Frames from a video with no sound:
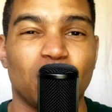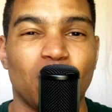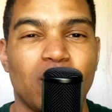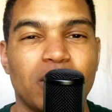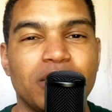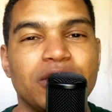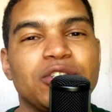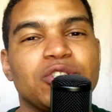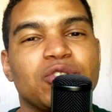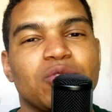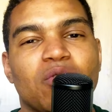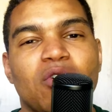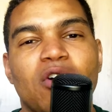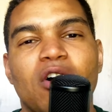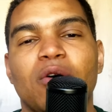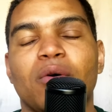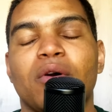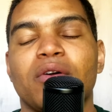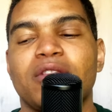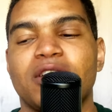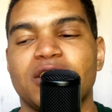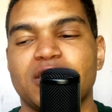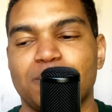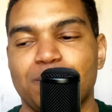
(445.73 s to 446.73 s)
What is
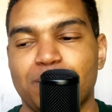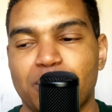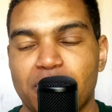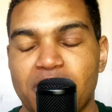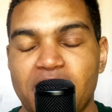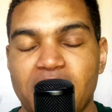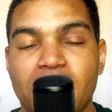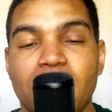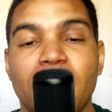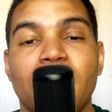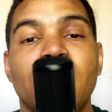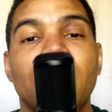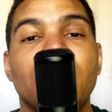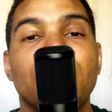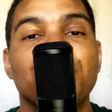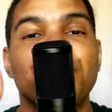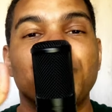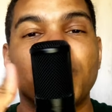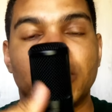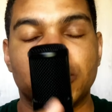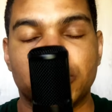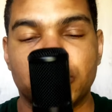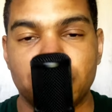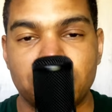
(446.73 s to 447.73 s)
wrong with us putting
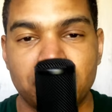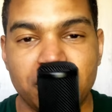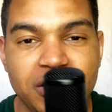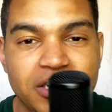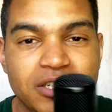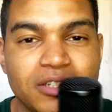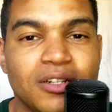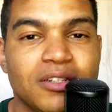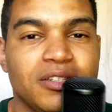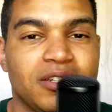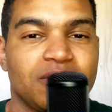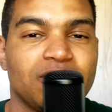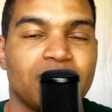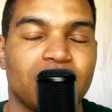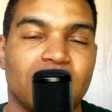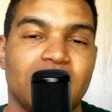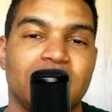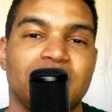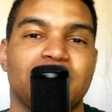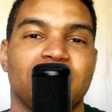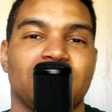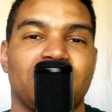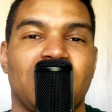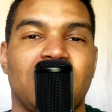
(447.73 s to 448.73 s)
a shield in
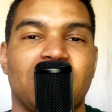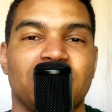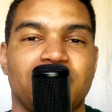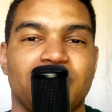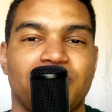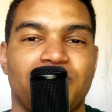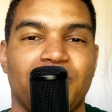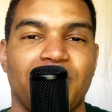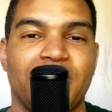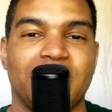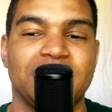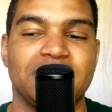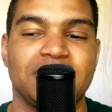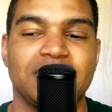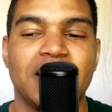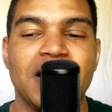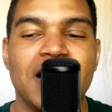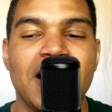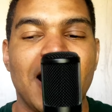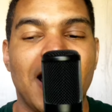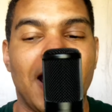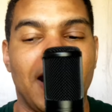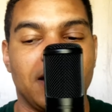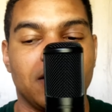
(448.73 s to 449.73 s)
front of our defense
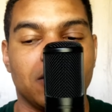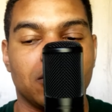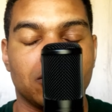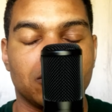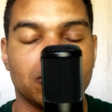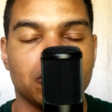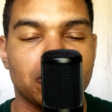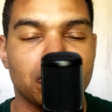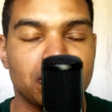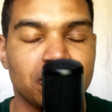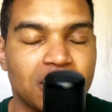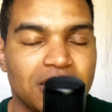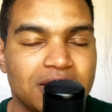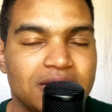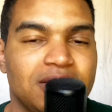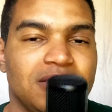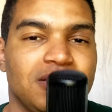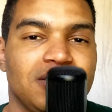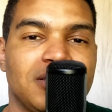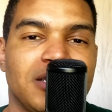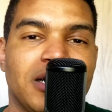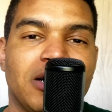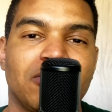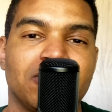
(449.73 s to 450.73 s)
and
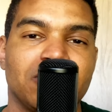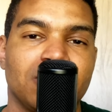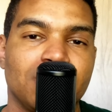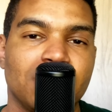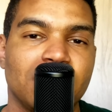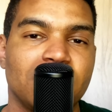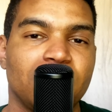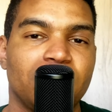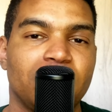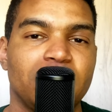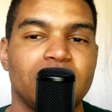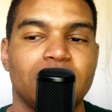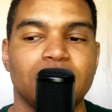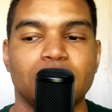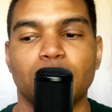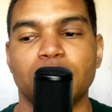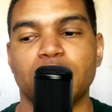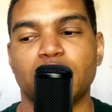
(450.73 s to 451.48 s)
shutting down the midfield,